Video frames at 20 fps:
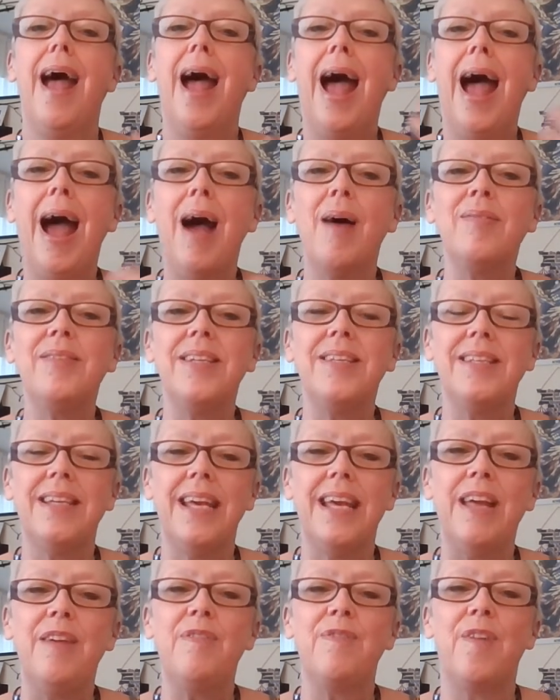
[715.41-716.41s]
How did
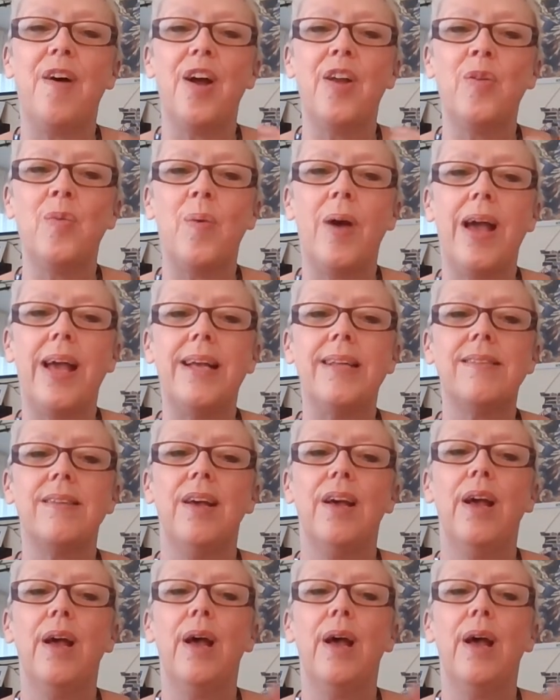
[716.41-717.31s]
he find ways